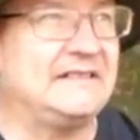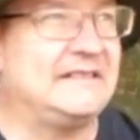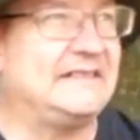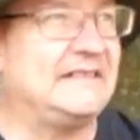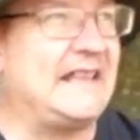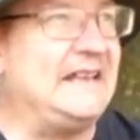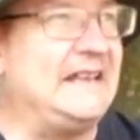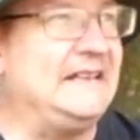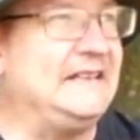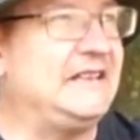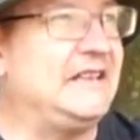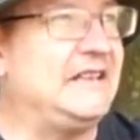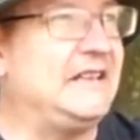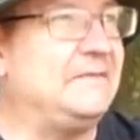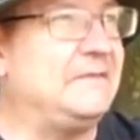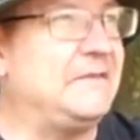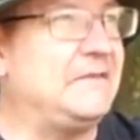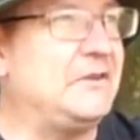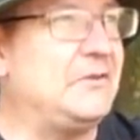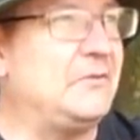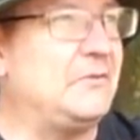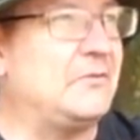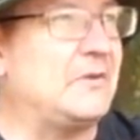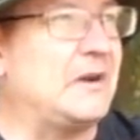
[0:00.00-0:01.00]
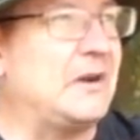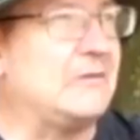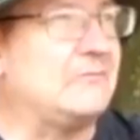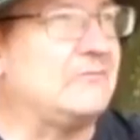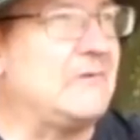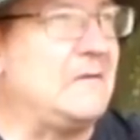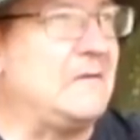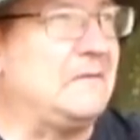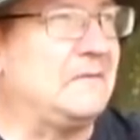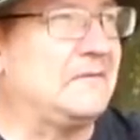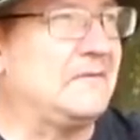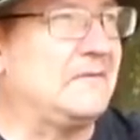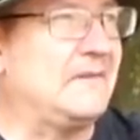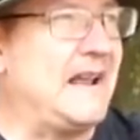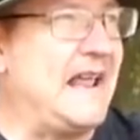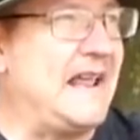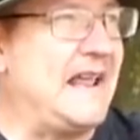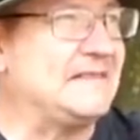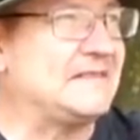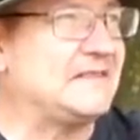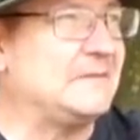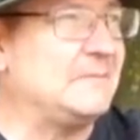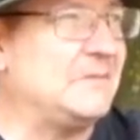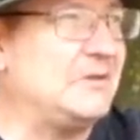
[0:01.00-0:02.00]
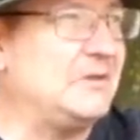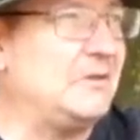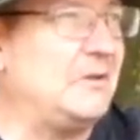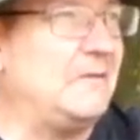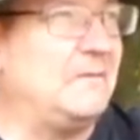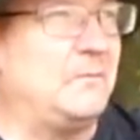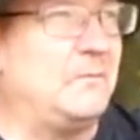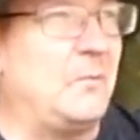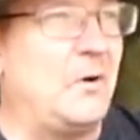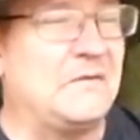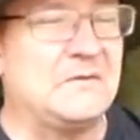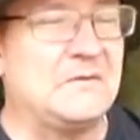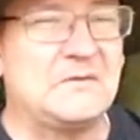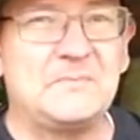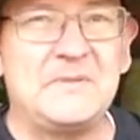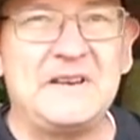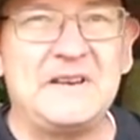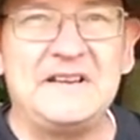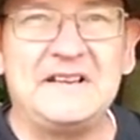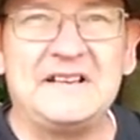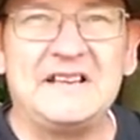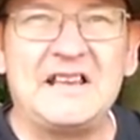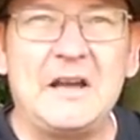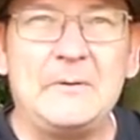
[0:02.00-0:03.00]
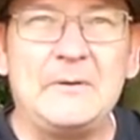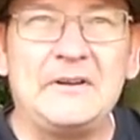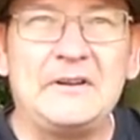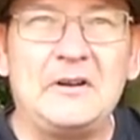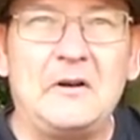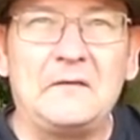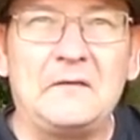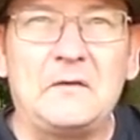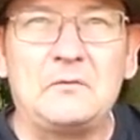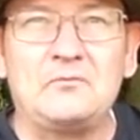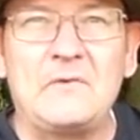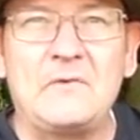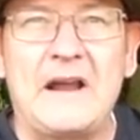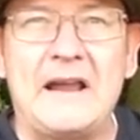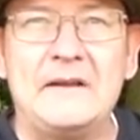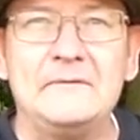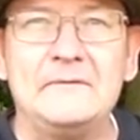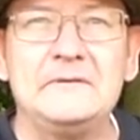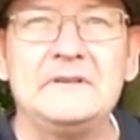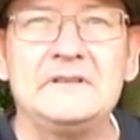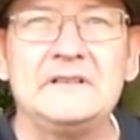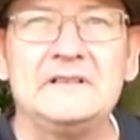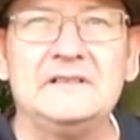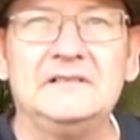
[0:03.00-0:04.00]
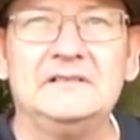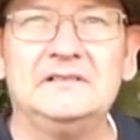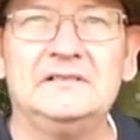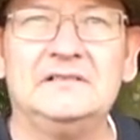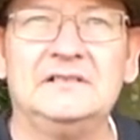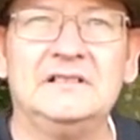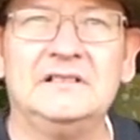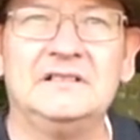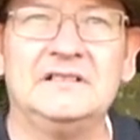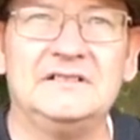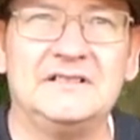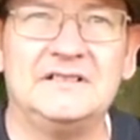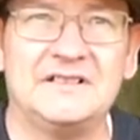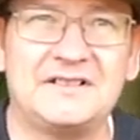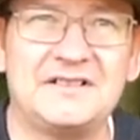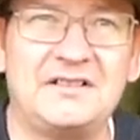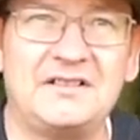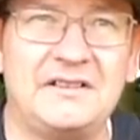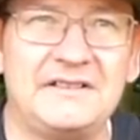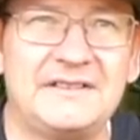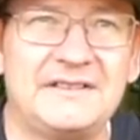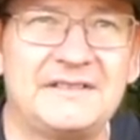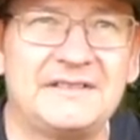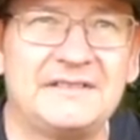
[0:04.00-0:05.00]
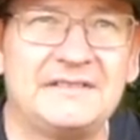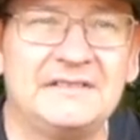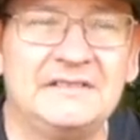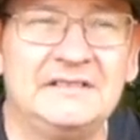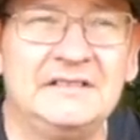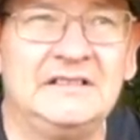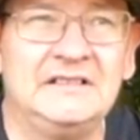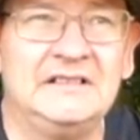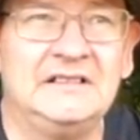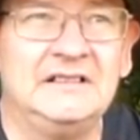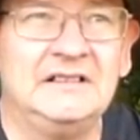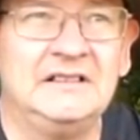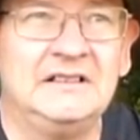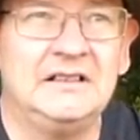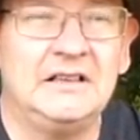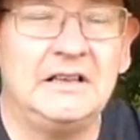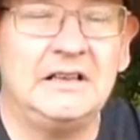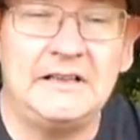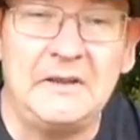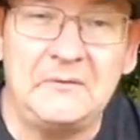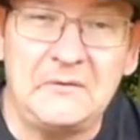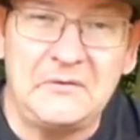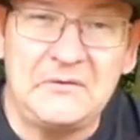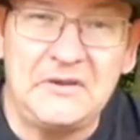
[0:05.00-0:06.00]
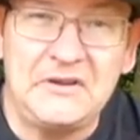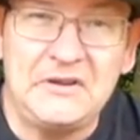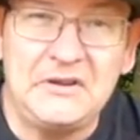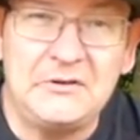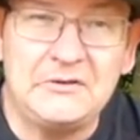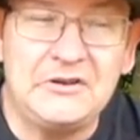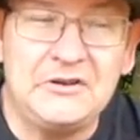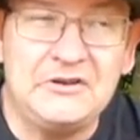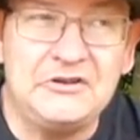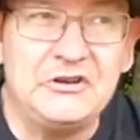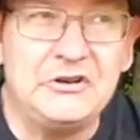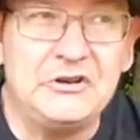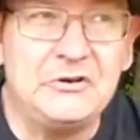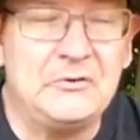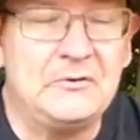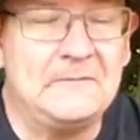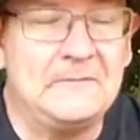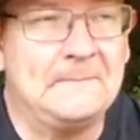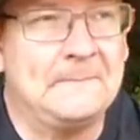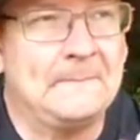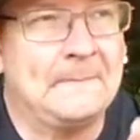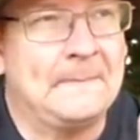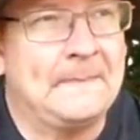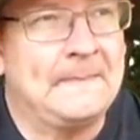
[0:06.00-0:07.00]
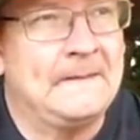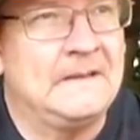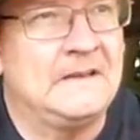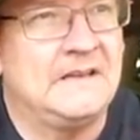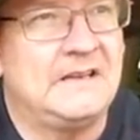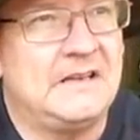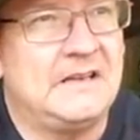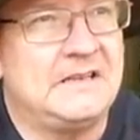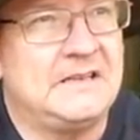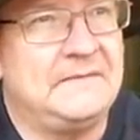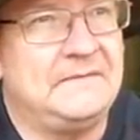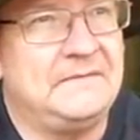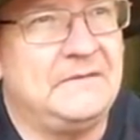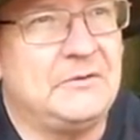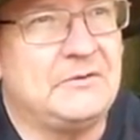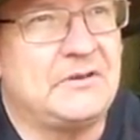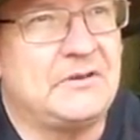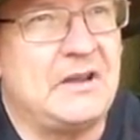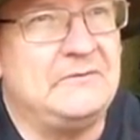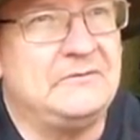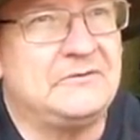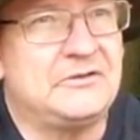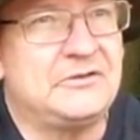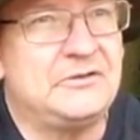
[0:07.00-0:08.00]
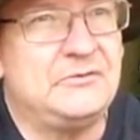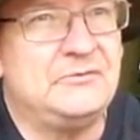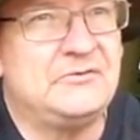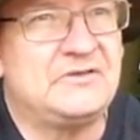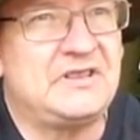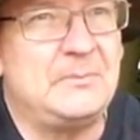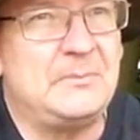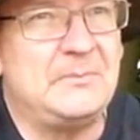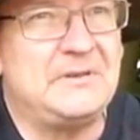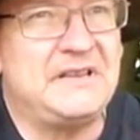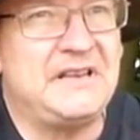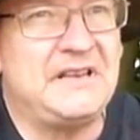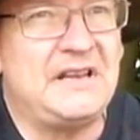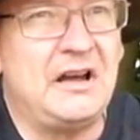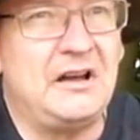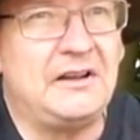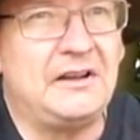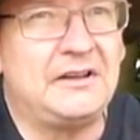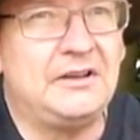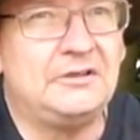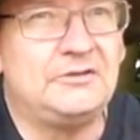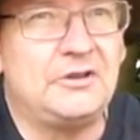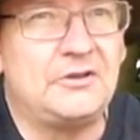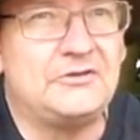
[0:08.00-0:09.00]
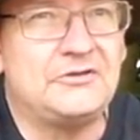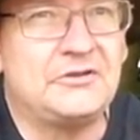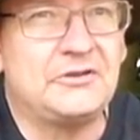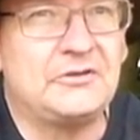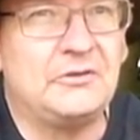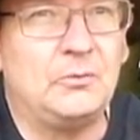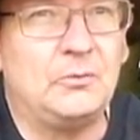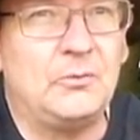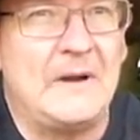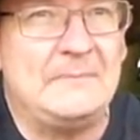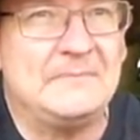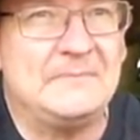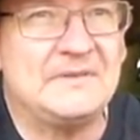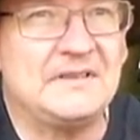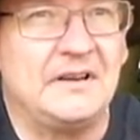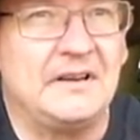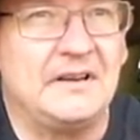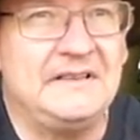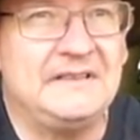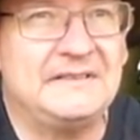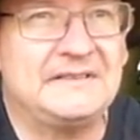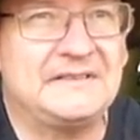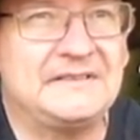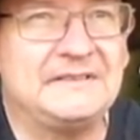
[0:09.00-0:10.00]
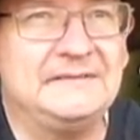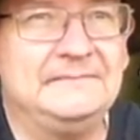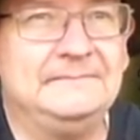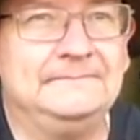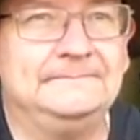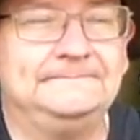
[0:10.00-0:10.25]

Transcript: then give you a rough estimate of what's been going on around the sites. Another thing you can do is, if you go to some of the archaeological websites,